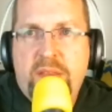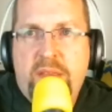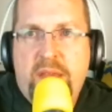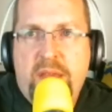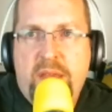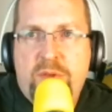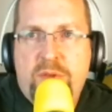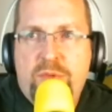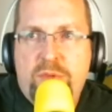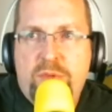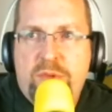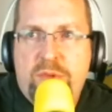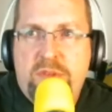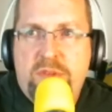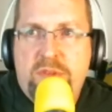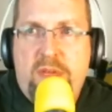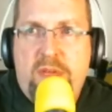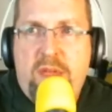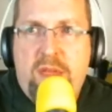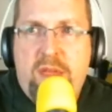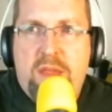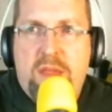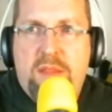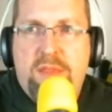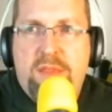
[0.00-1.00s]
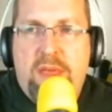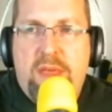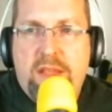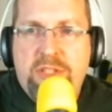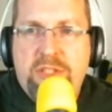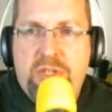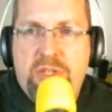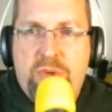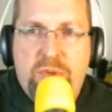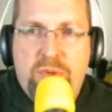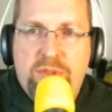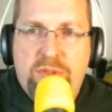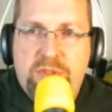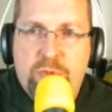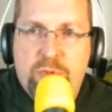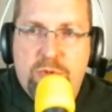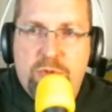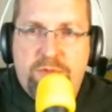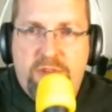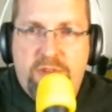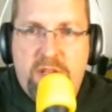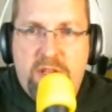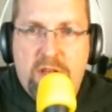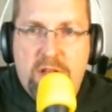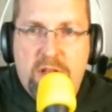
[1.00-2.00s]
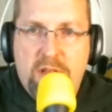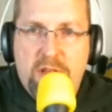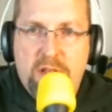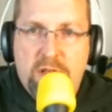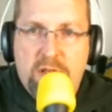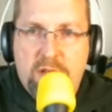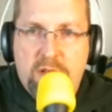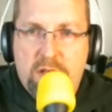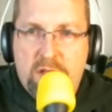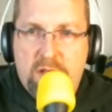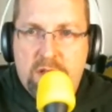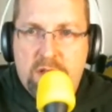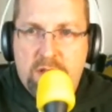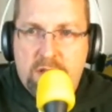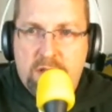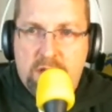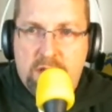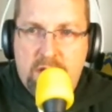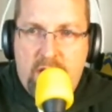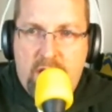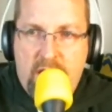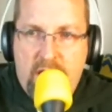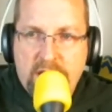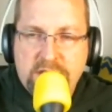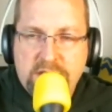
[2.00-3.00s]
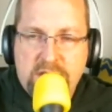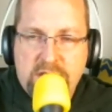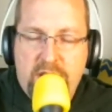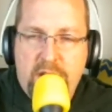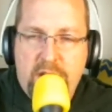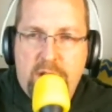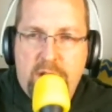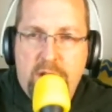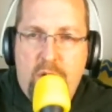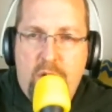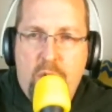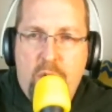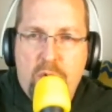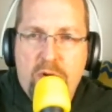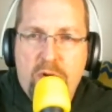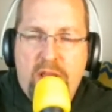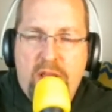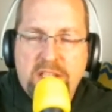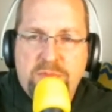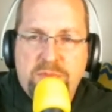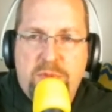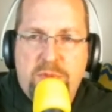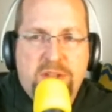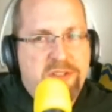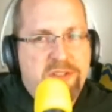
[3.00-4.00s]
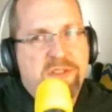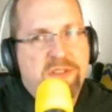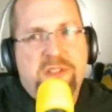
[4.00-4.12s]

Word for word: They could so. they could they choose to reveal as little or as much